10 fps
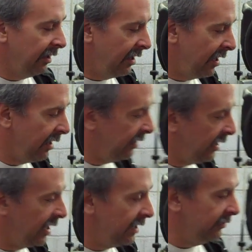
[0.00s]

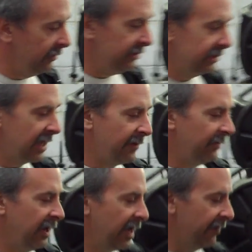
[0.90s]
And hey, we just
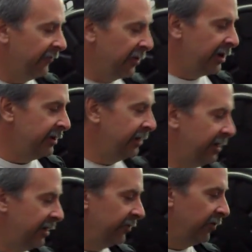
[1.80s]
happen to have one
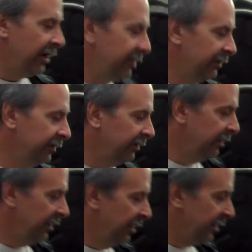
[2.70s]
right here.
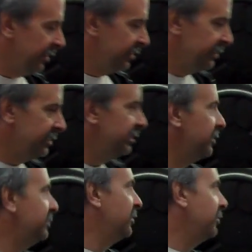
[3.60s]
I think this is
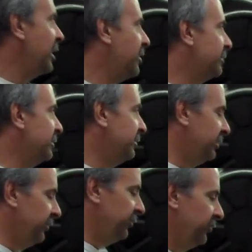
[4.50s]
a
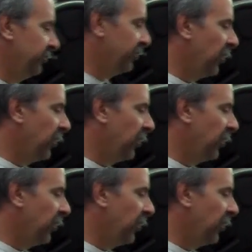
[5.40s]
2002